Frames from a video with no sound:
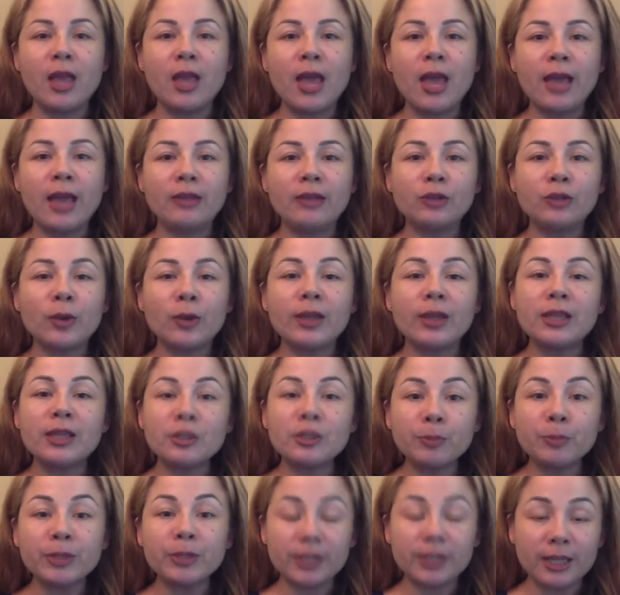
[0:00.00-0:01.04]
And so at
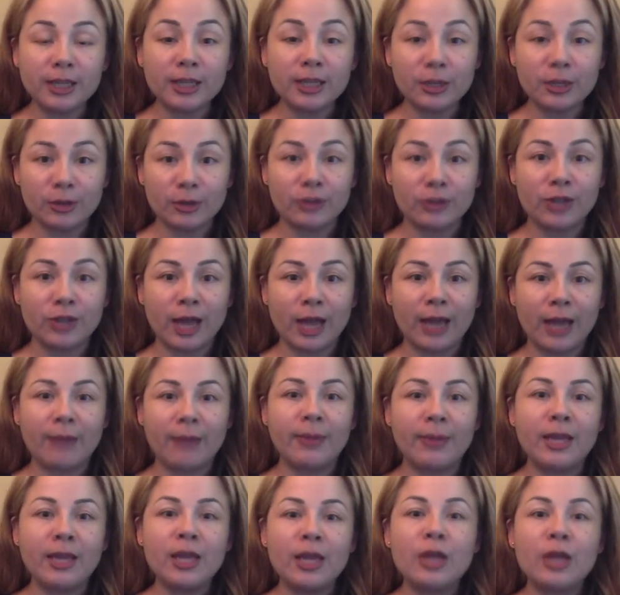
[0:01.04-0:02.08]
this particular
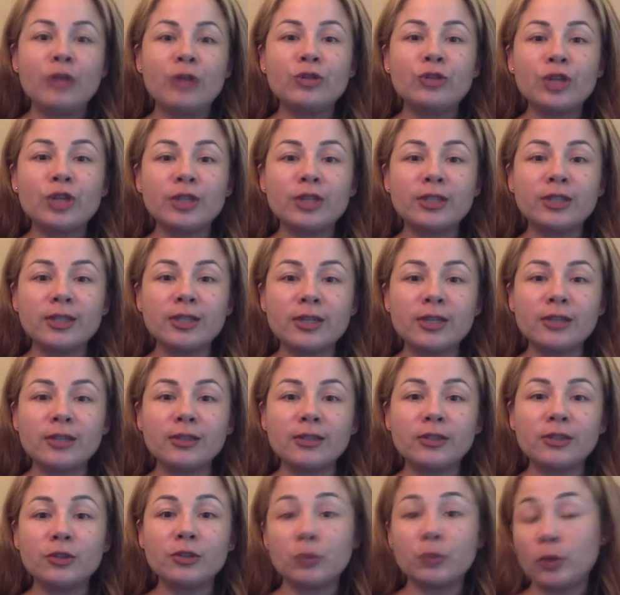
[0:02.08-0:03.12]
time, Jesus
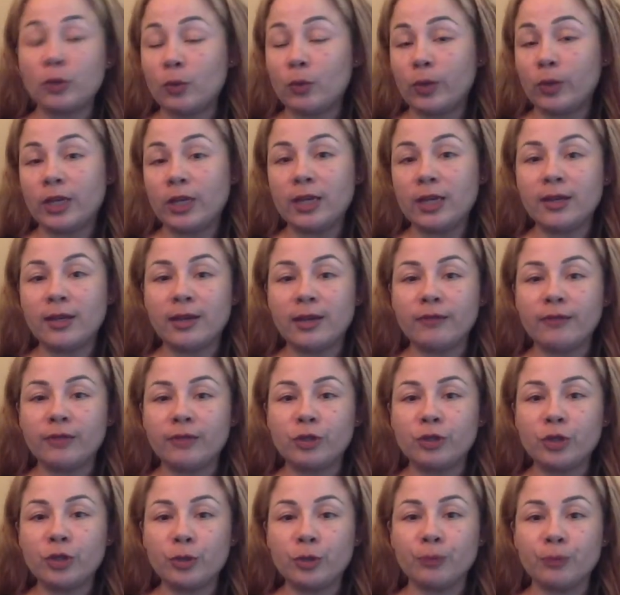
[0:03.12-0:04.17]
is doing what he loved to
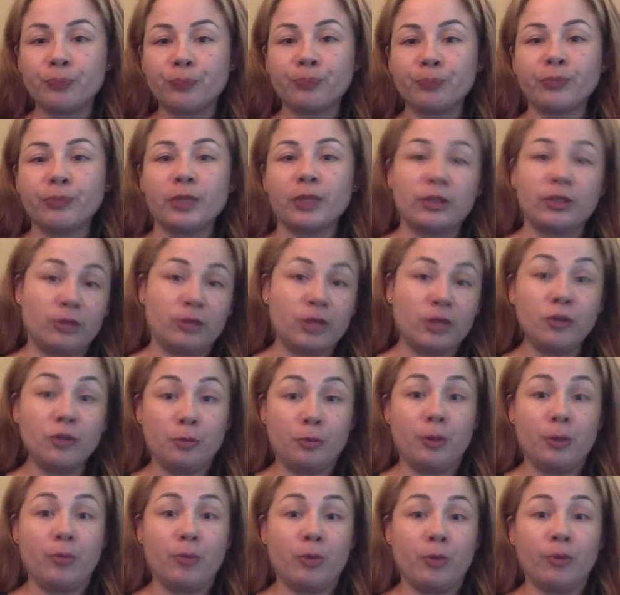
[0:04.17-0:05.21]
do. Teach
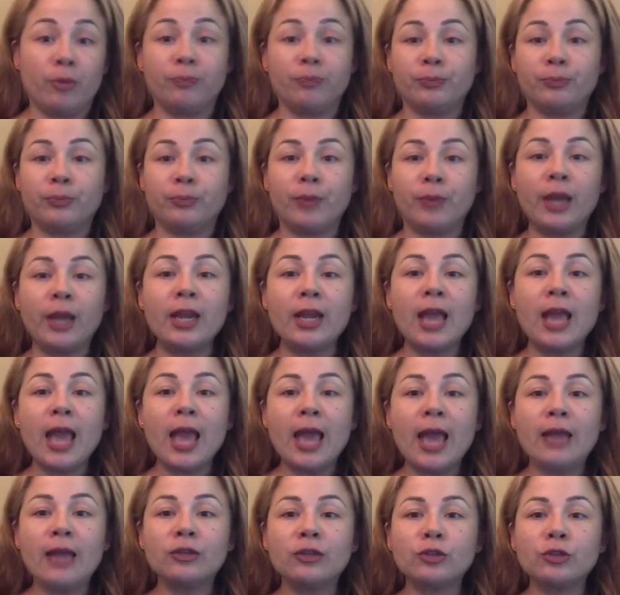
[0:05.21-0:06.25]
people, right?
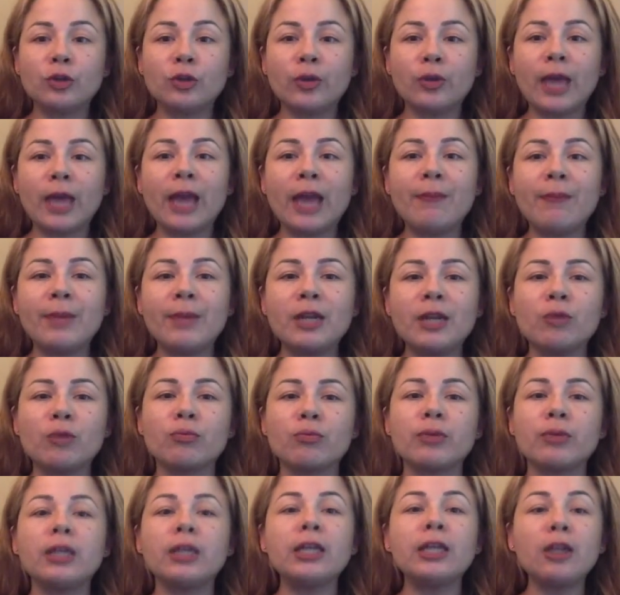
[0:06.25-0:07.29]
And so it had been a
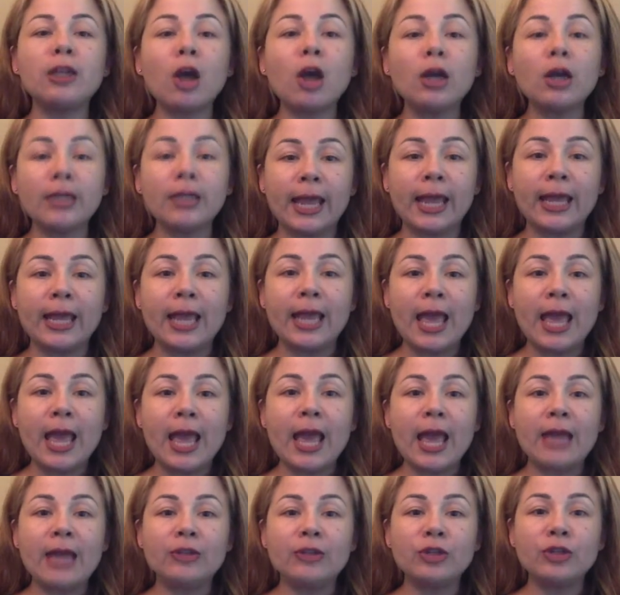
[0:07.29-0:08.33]
really long day,
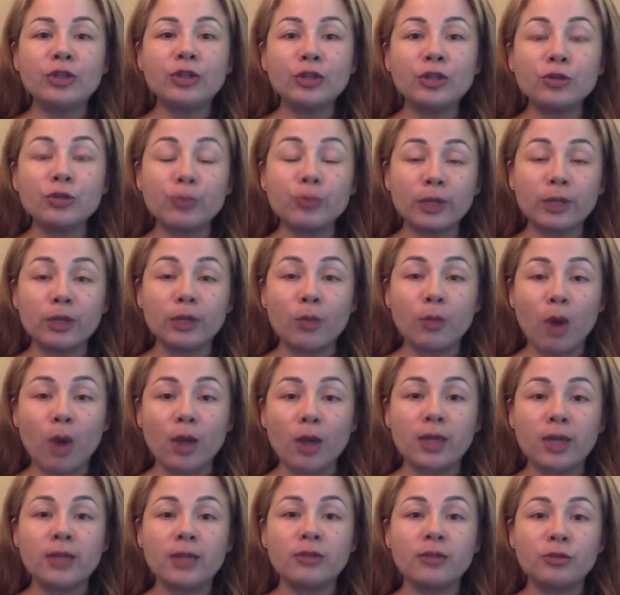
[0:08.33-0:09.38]
and Jesus really
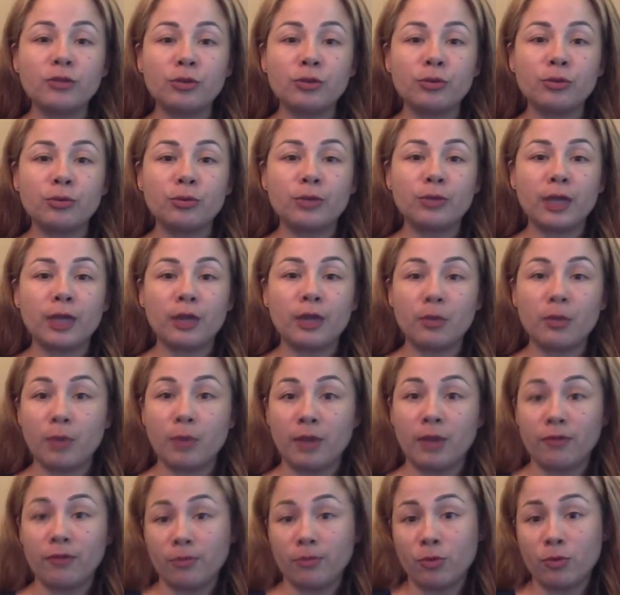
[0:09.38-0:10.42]
wanted to get
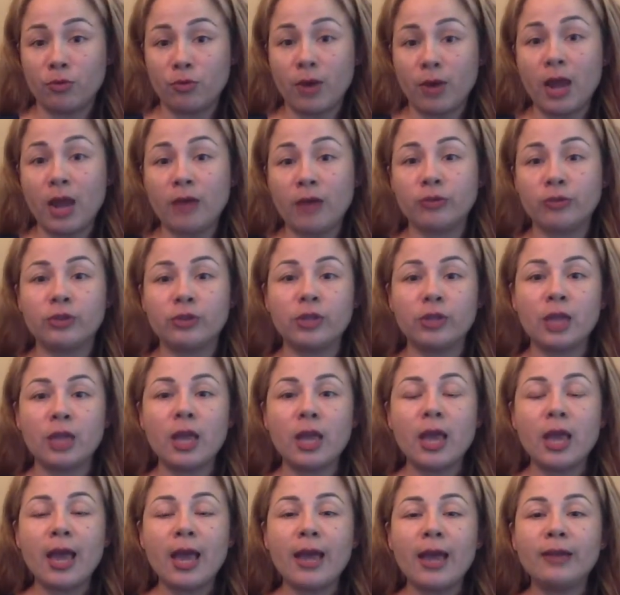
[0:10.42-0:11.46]
away from the crowds.
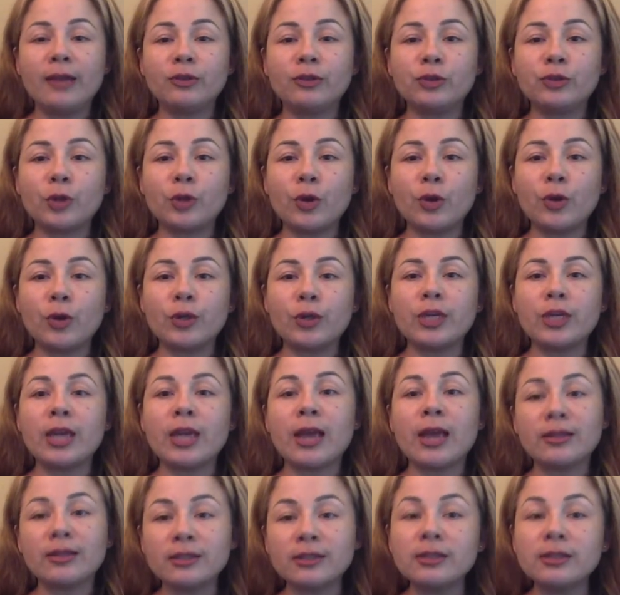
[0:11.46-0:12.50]
And so he
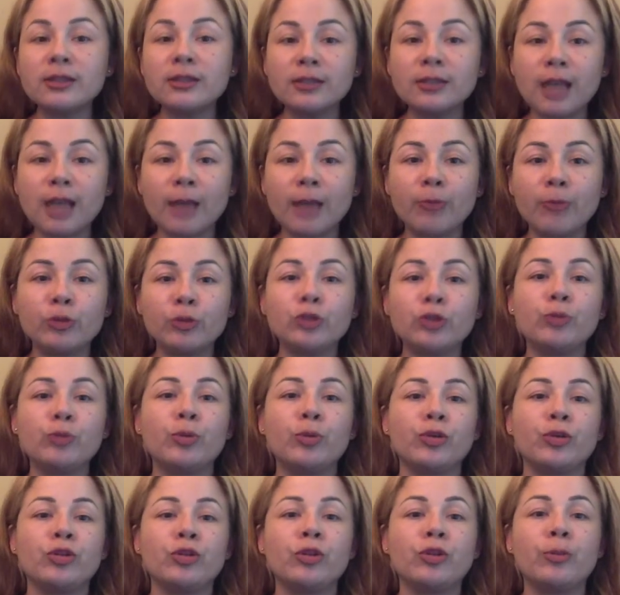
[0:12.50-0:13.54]
asked the disciples to
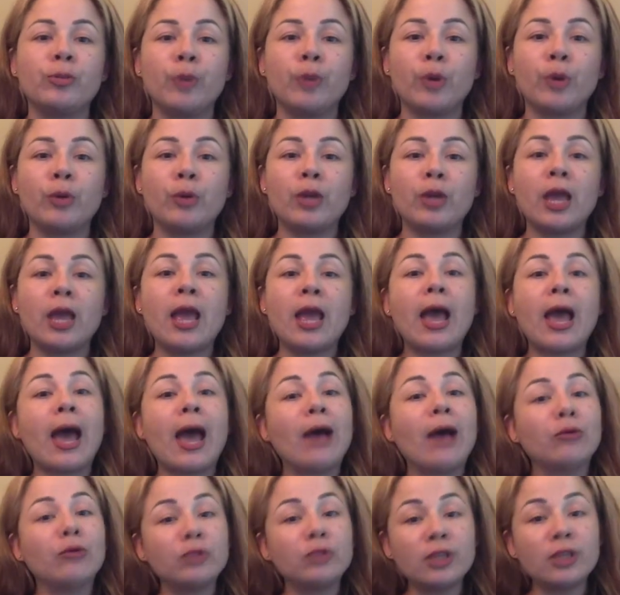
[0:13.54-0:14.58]
push the boat
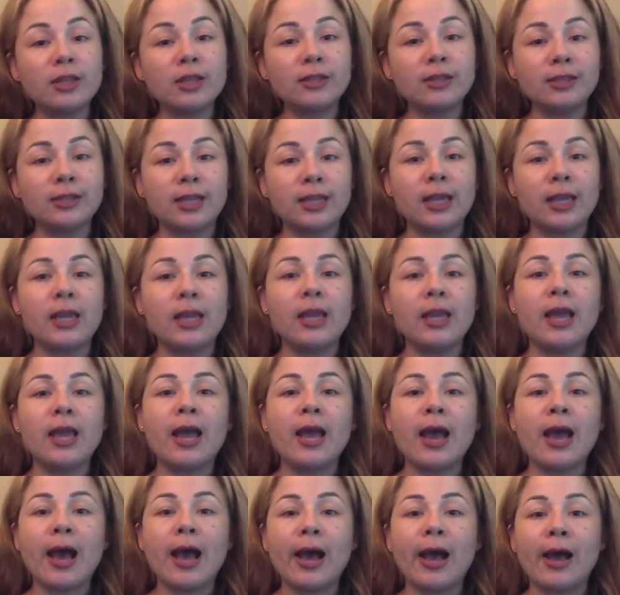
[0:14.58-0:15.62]
out to the sea
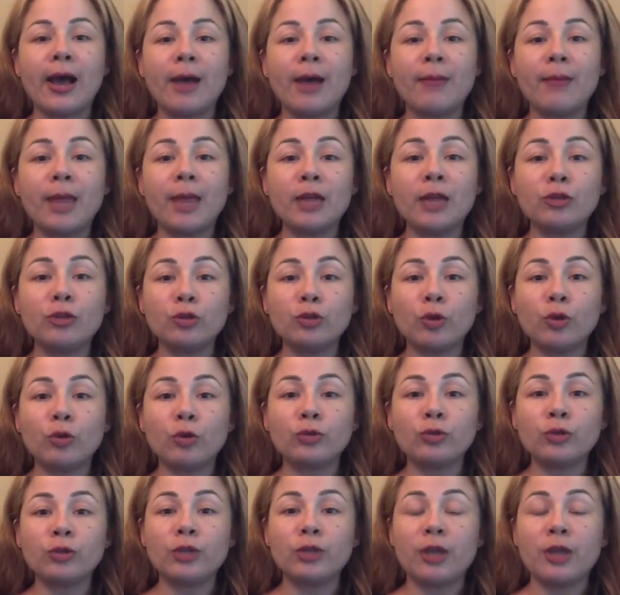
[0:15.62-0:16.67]
and to go
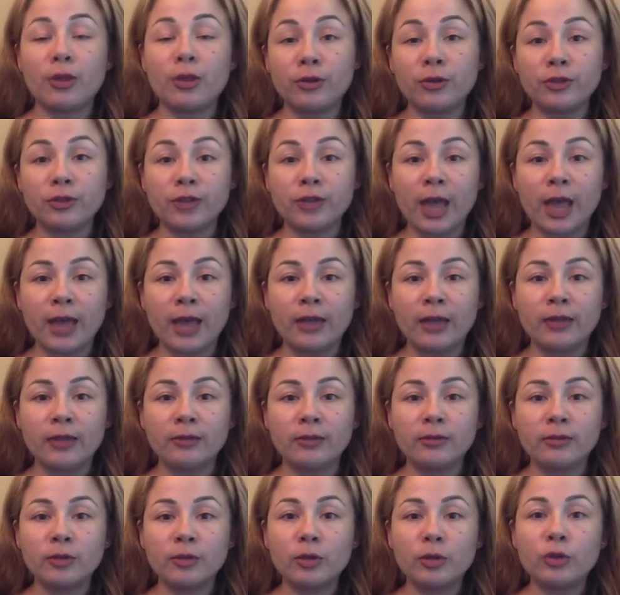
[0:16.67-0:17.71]
to the other side
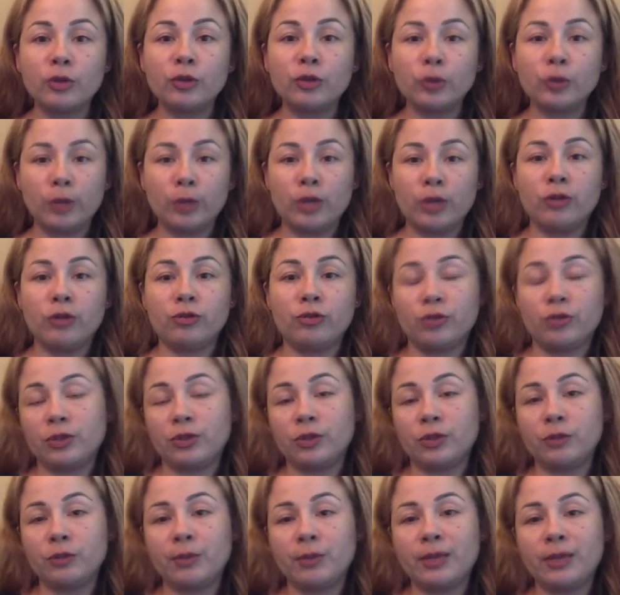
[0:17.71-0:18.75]
so he could
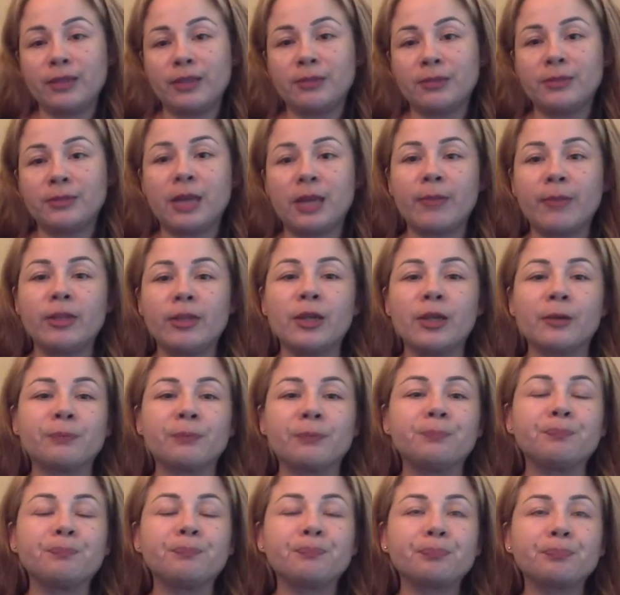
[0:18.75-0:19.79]
just spend some time
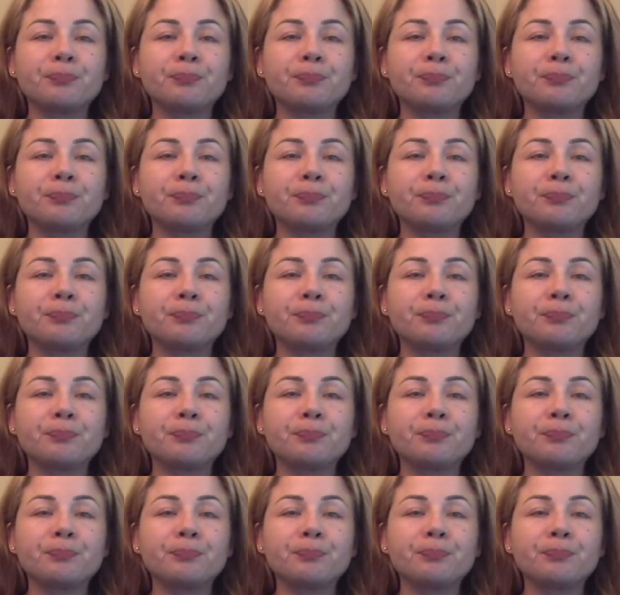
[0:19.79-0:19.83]
alone.